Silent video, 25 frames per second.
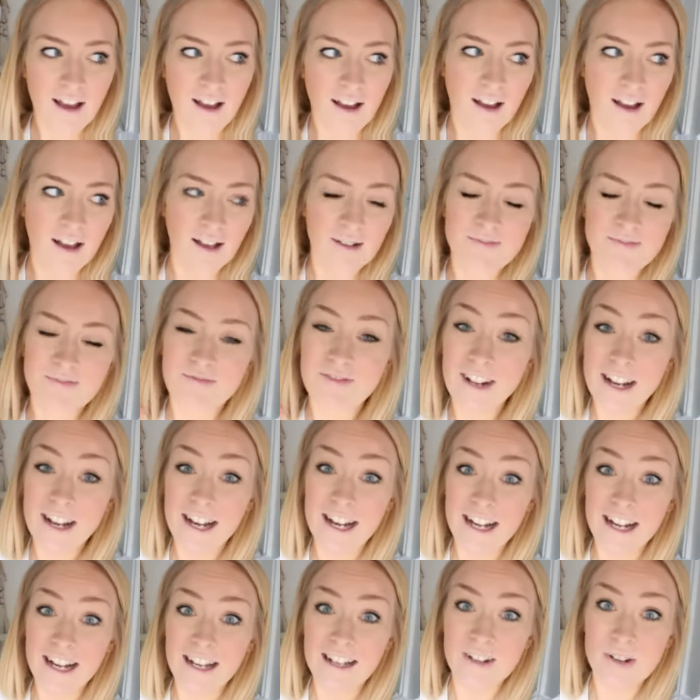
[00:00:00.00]
I'm
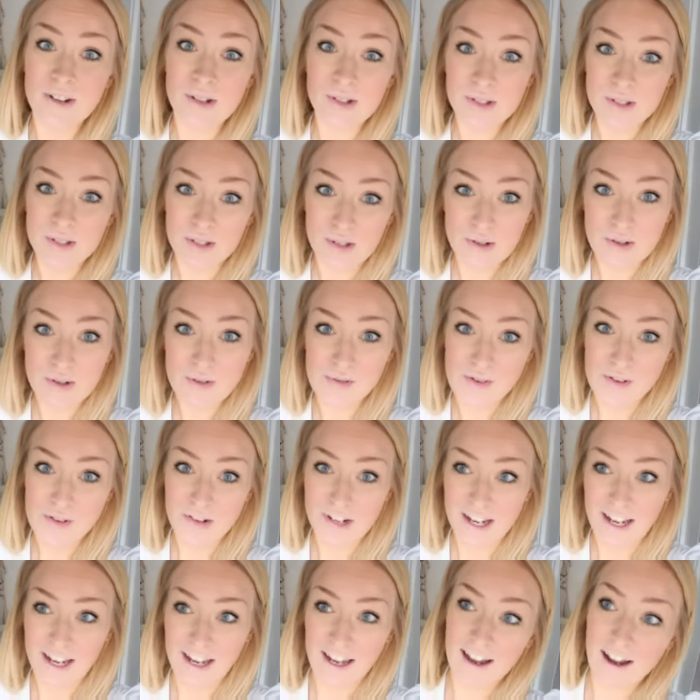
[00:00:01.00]
really not sure
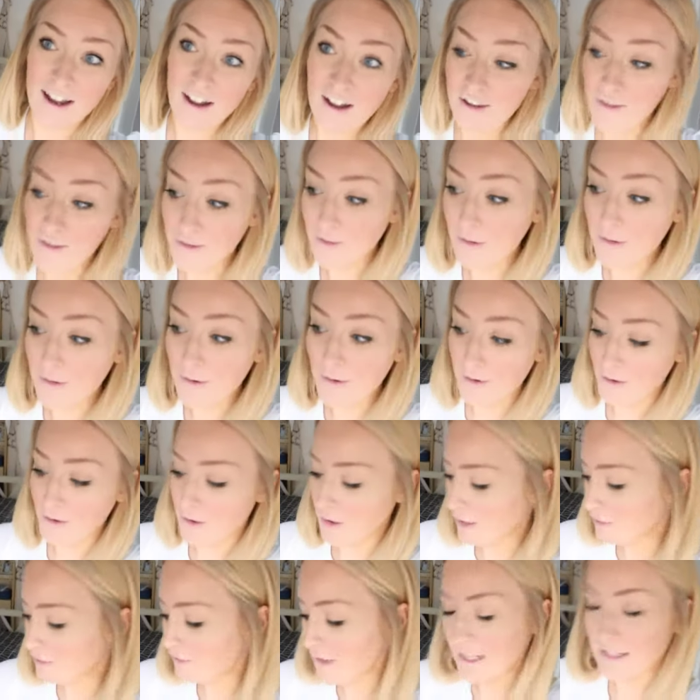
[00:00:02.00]
on it.
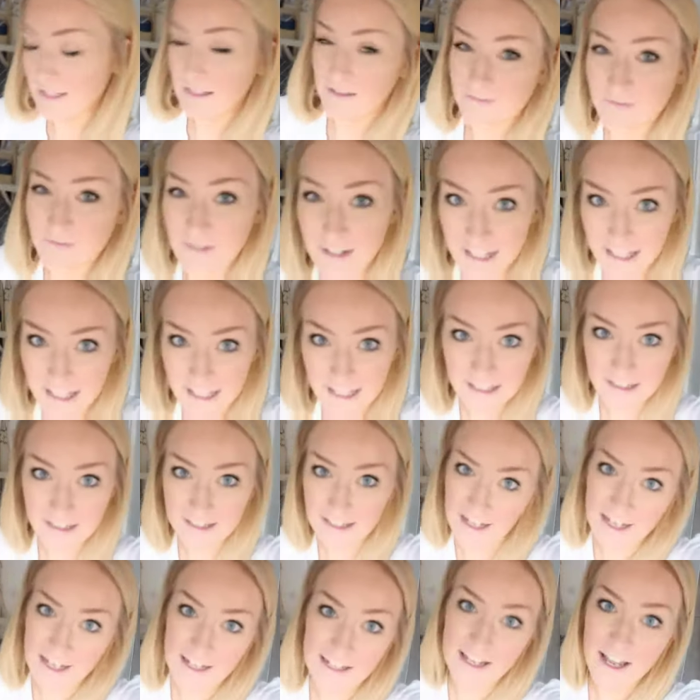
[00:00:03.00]
I'd read some really good
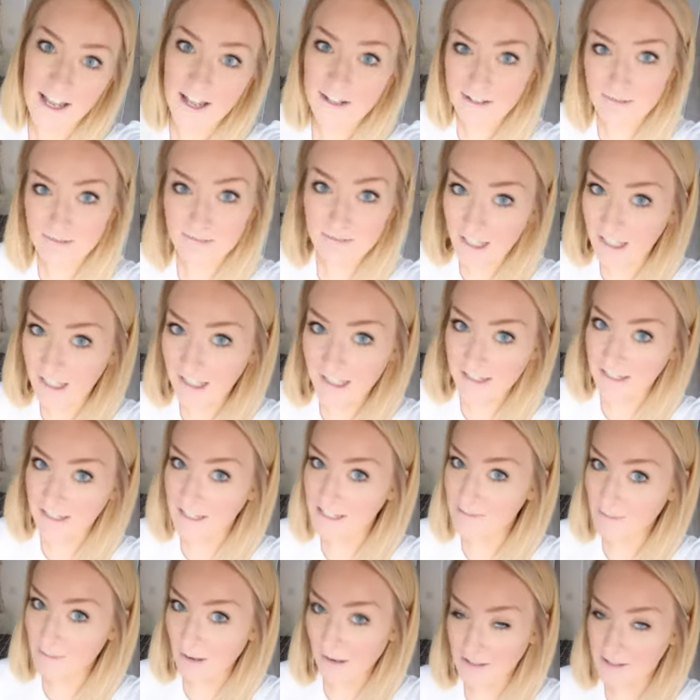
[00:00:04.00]
things, heard some really good
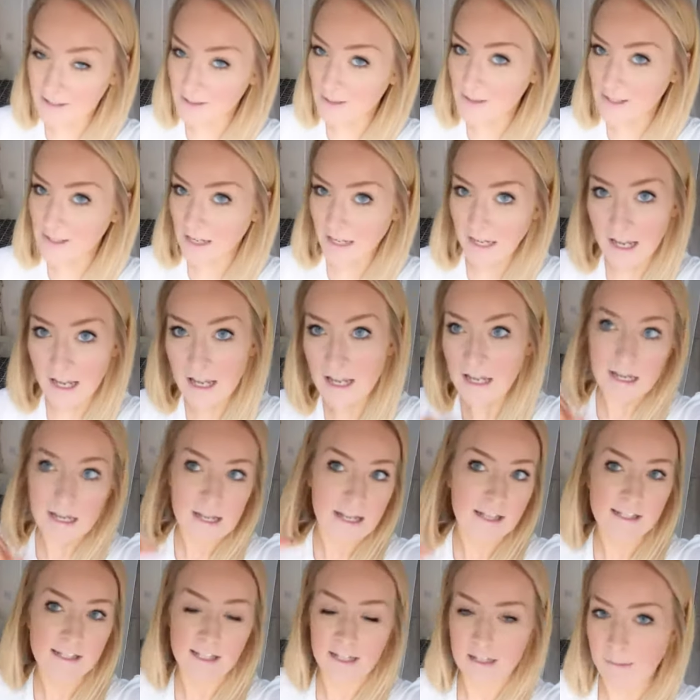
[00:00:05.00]
things about it, so I was like,
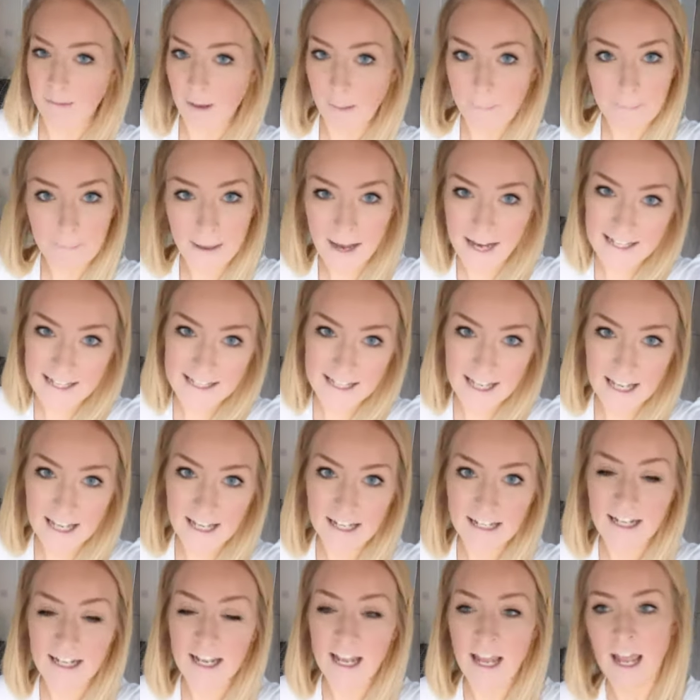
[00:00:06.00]
it's gonna be
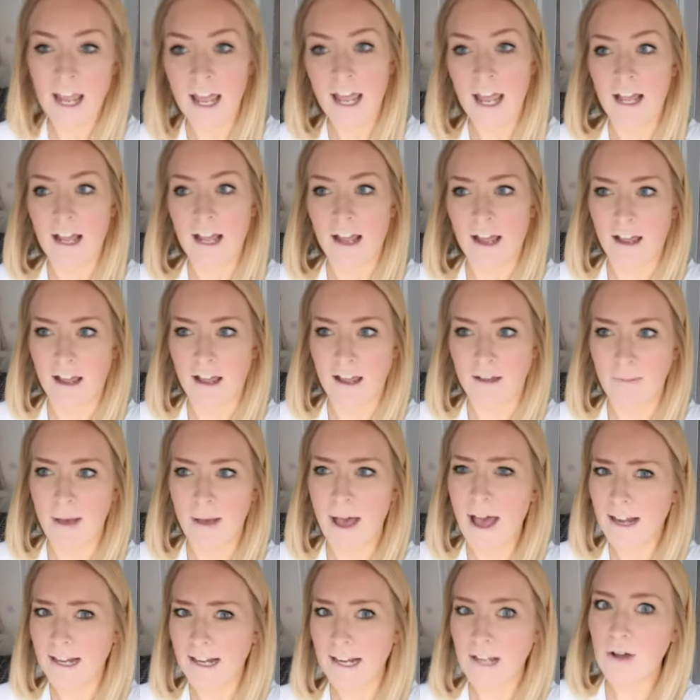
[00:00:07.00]
amazing.
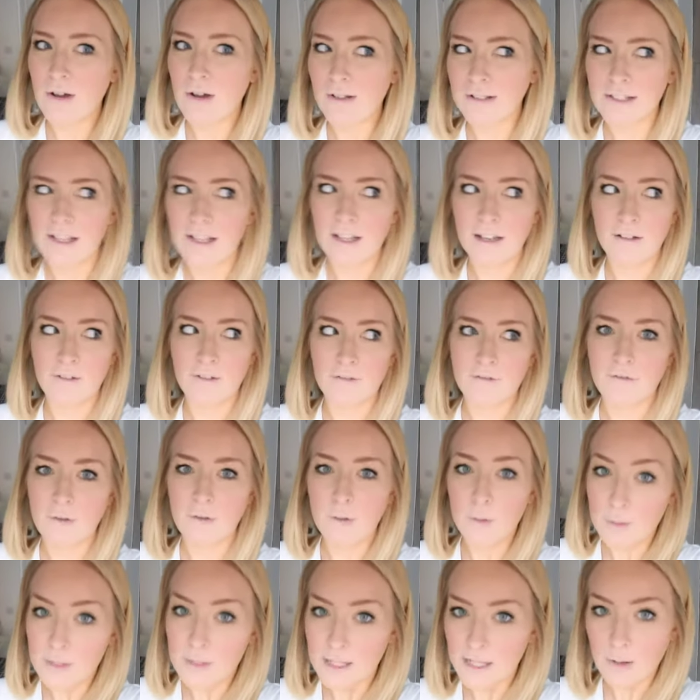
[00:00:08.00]
And it costs like
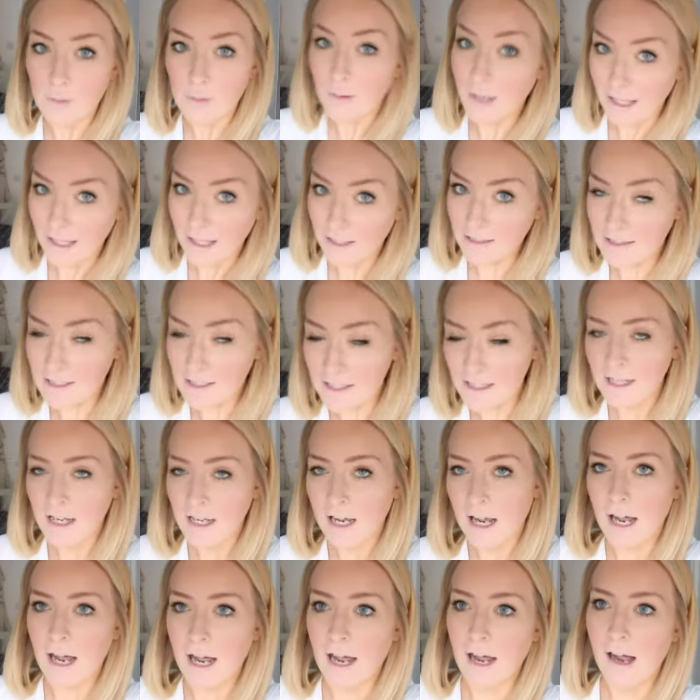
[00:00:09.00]
40 quid.
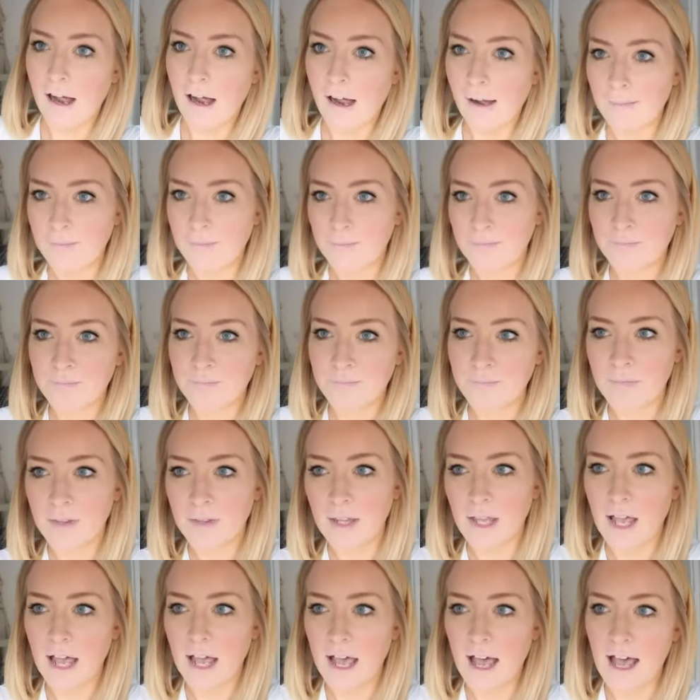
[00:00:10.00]
And
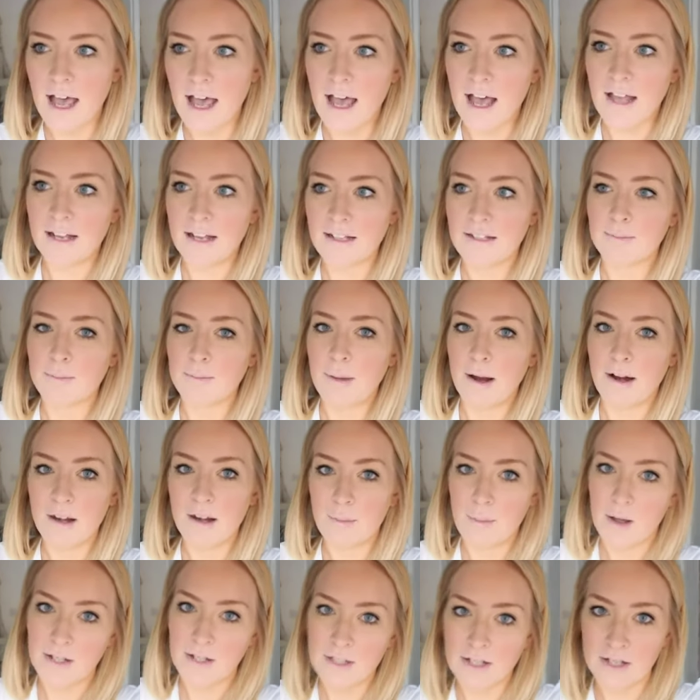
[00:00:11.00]
bearing
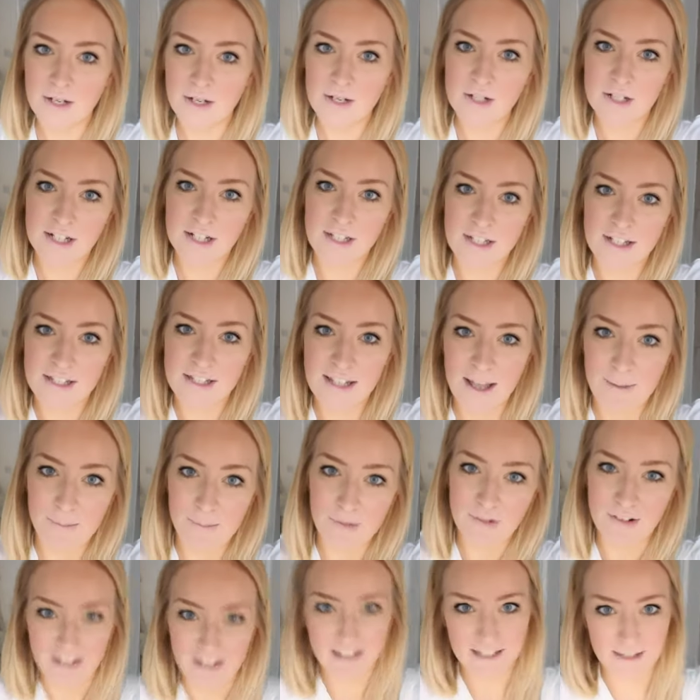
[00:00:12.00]
in mind, I usually use
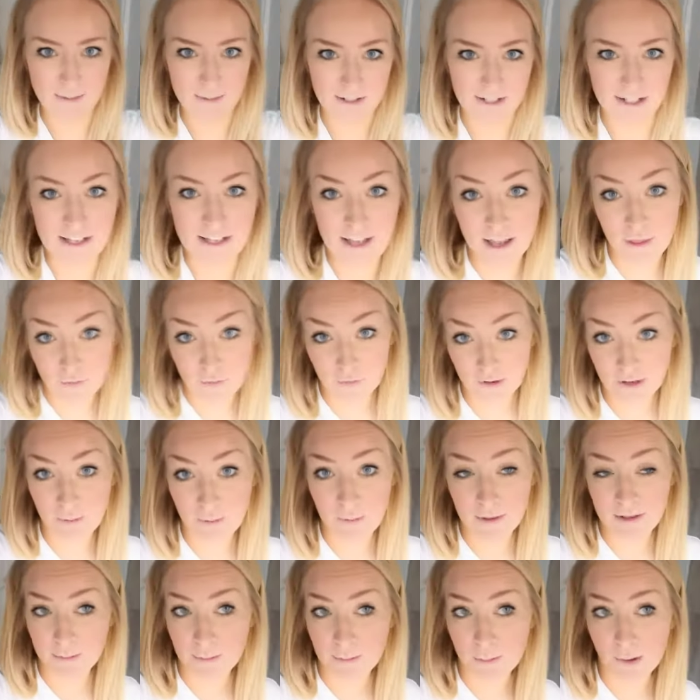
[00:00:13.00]
Samarix, which is like
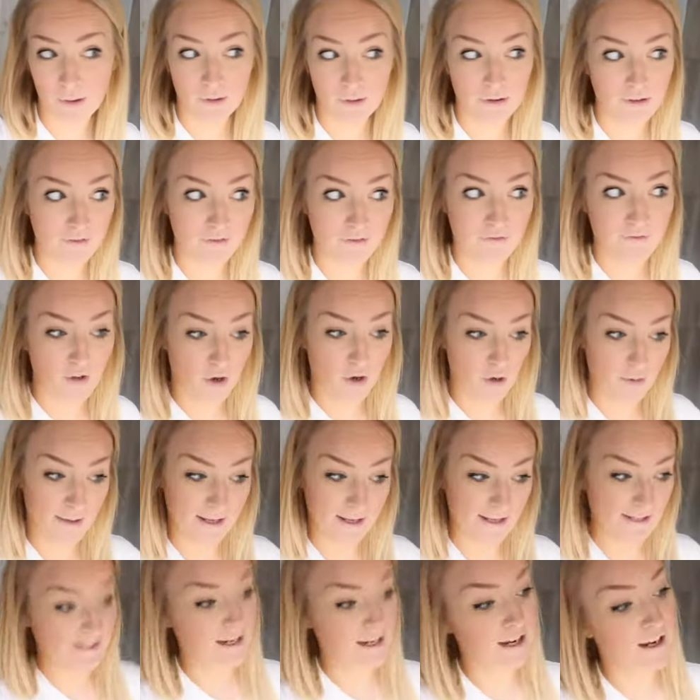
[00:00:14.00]
£3 a bottle of
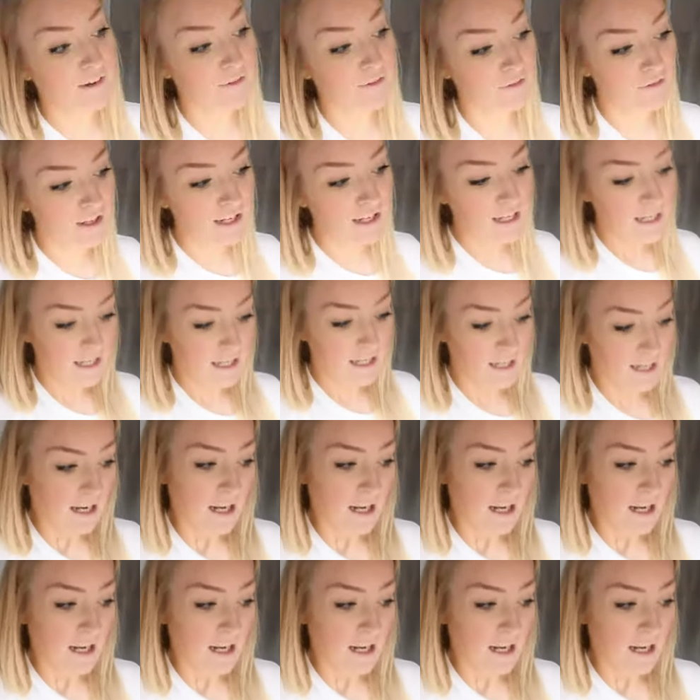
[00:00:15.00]
foamy stuff.